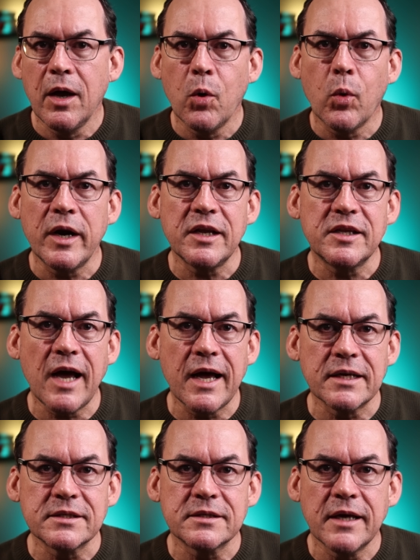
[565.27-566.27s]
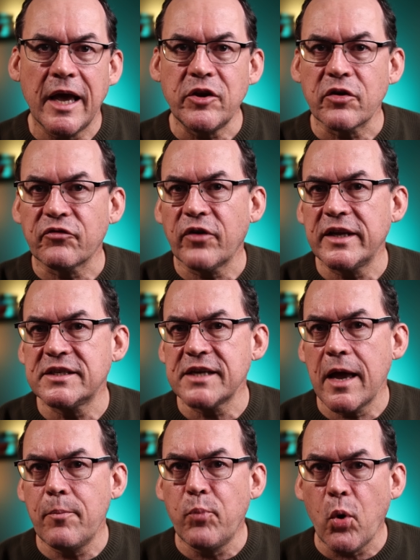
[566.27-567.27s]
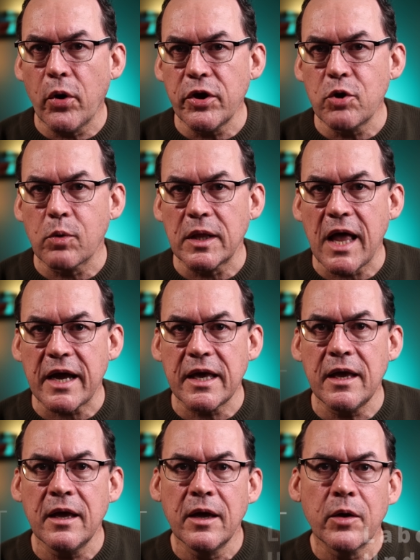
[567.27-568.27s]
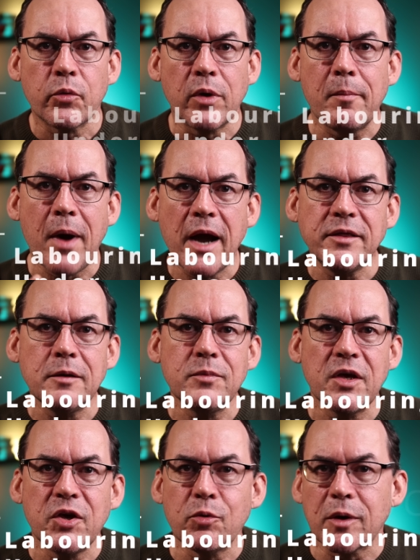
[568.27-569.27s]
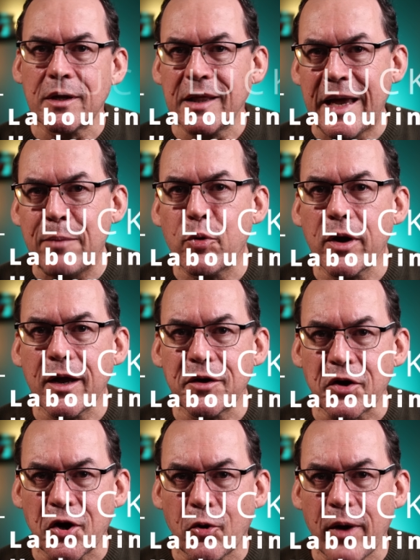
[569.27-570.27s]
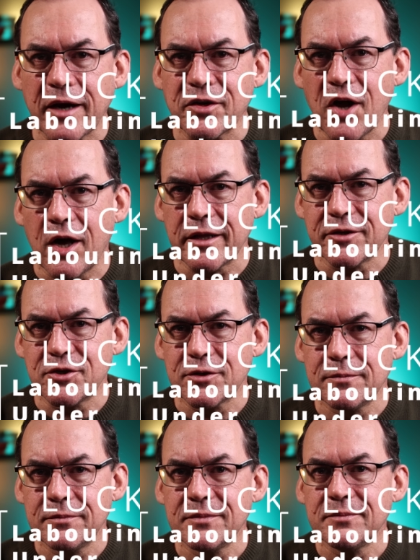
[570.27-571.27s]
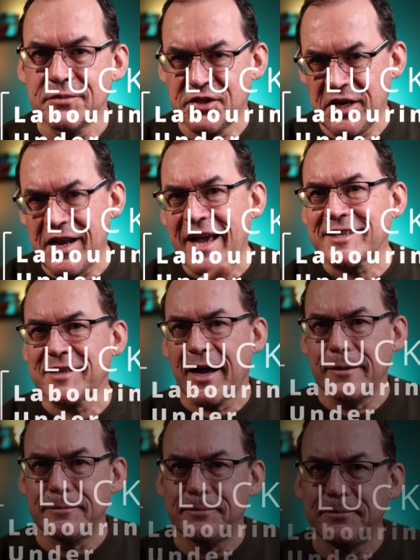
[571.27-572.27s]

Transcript: When it does, and your friends say, "Boy, you were lucky," remind them that you were laboring under correct knowledge. See you next time.